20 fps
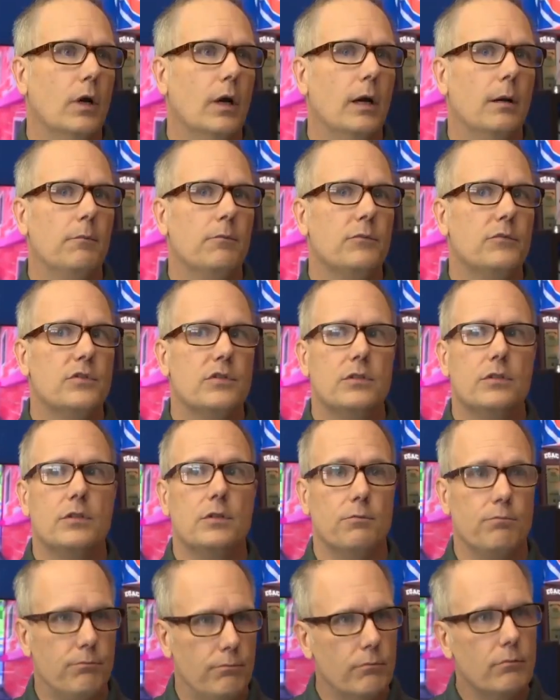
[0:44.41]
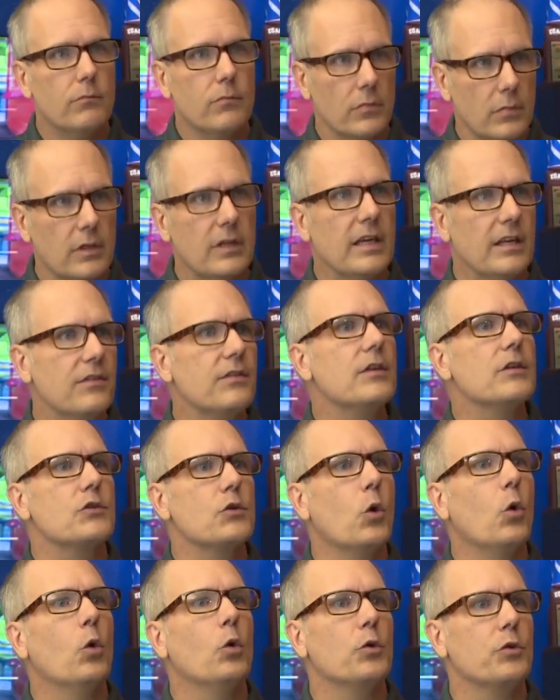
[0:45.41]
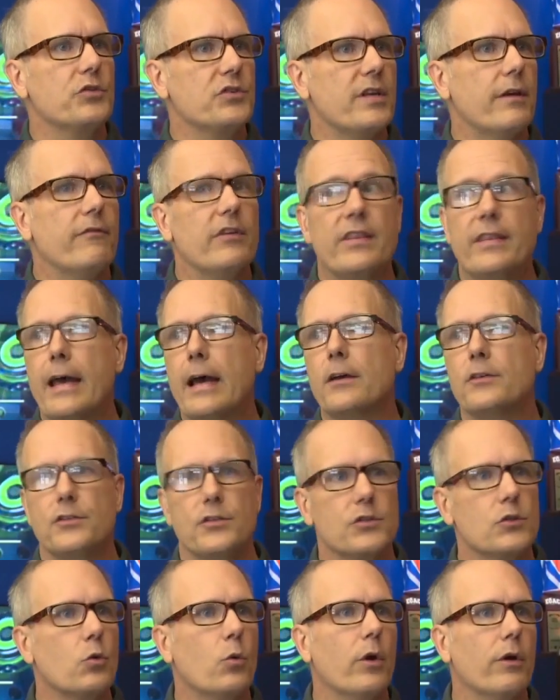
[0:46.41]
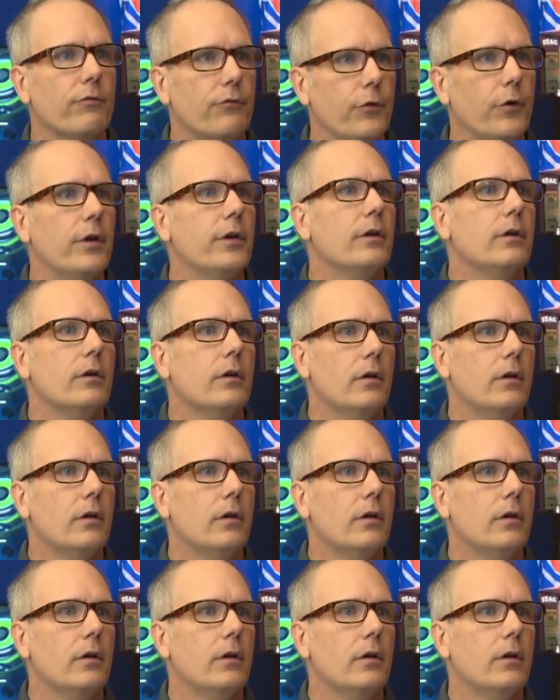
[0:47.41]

um, to get this whole 7,000 square foot